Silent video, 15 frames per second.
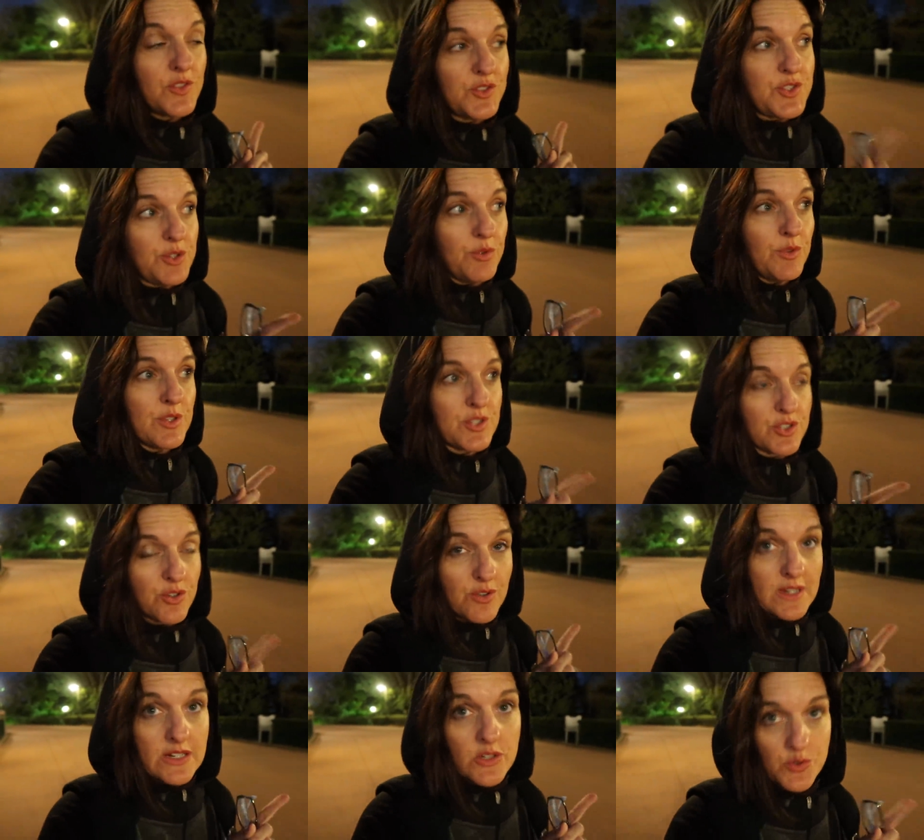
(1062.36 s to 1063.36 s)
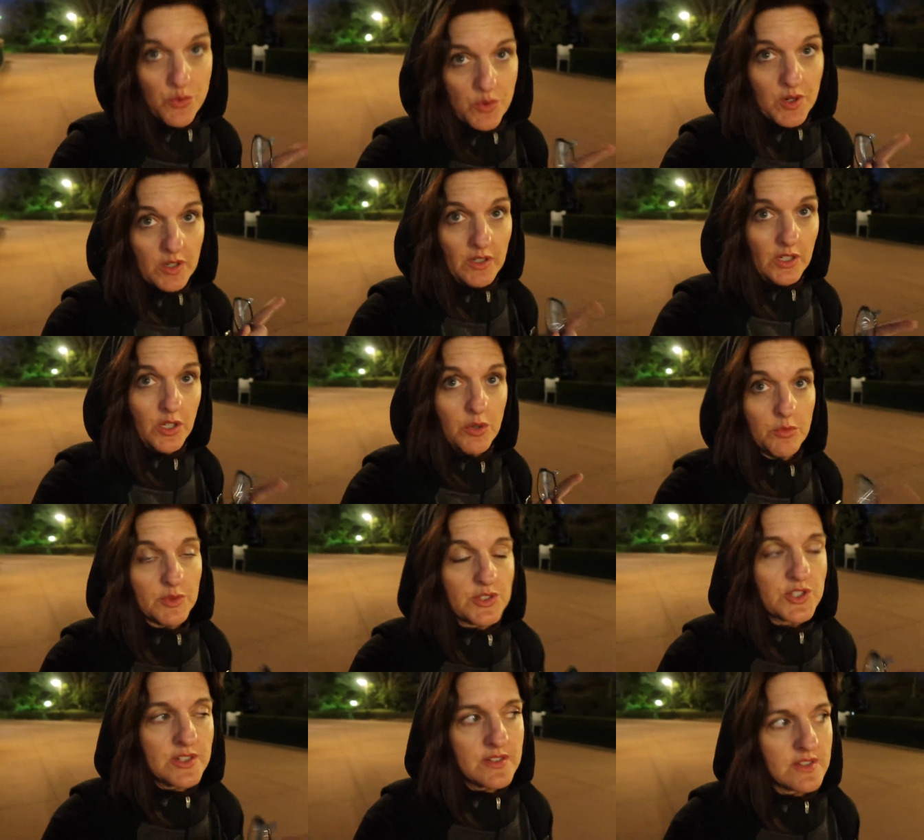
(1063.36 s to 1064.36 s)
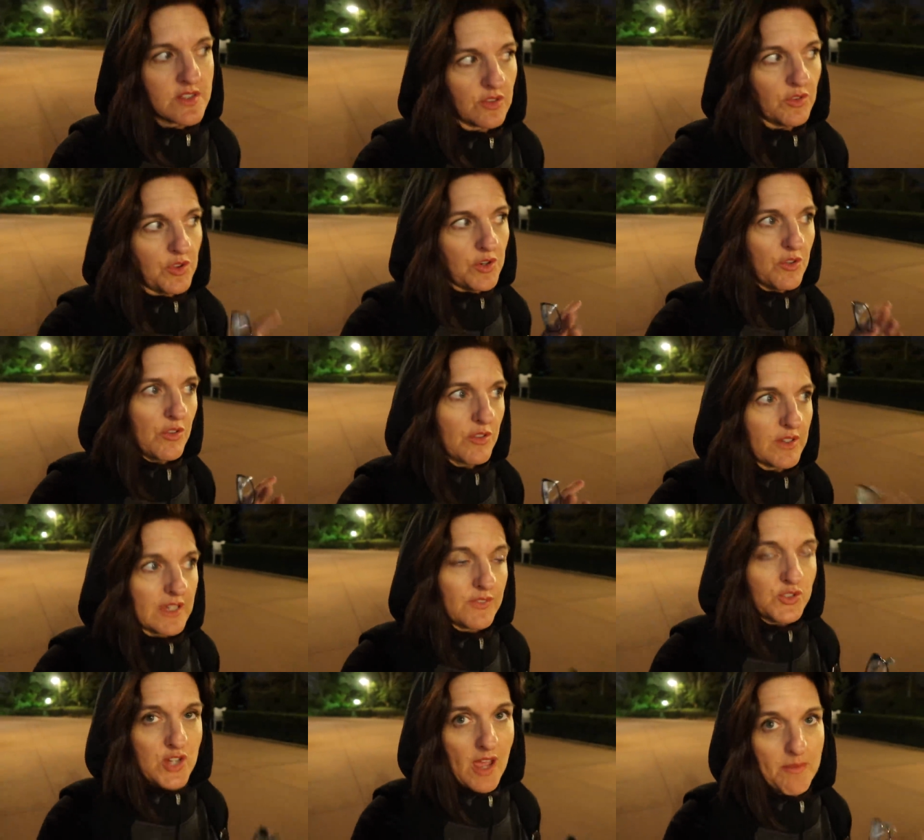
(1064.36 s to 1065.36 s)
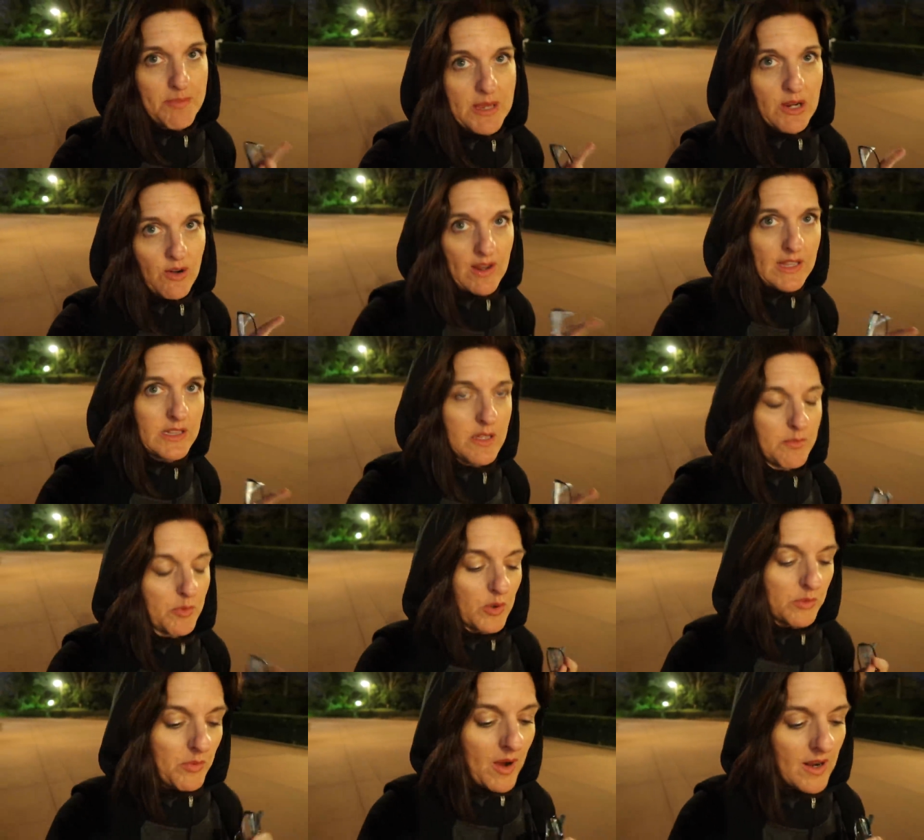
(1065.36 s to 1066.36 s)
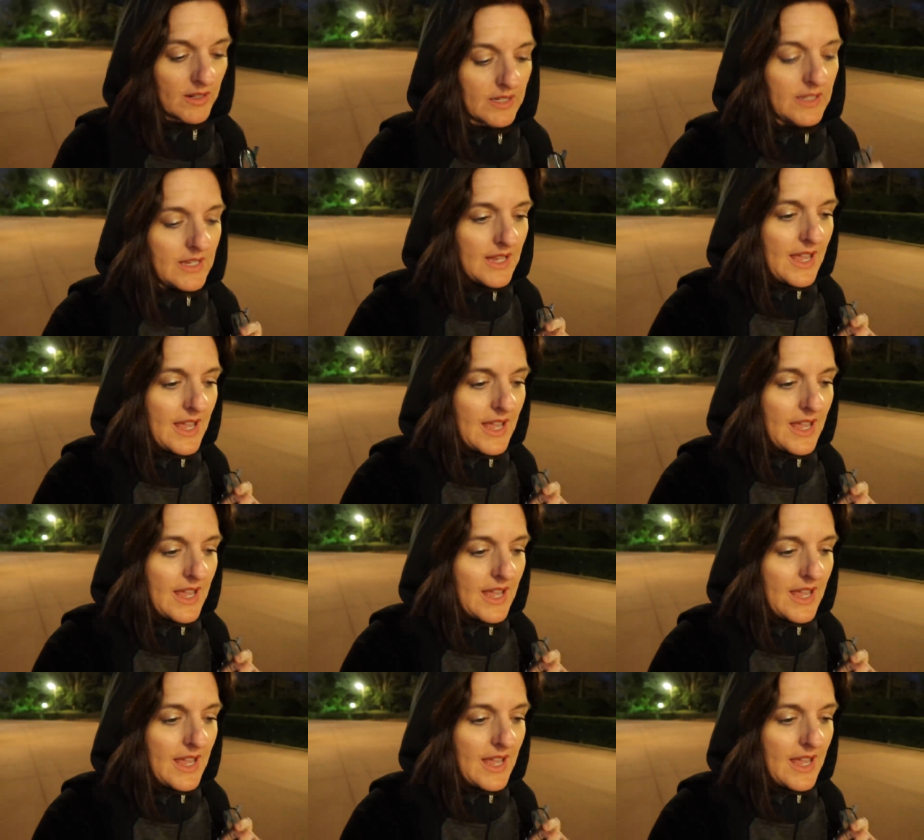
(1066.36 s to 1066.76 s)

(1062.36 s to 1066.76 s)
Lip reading: to the screen door, which is the little gift shop here at the boardwalk.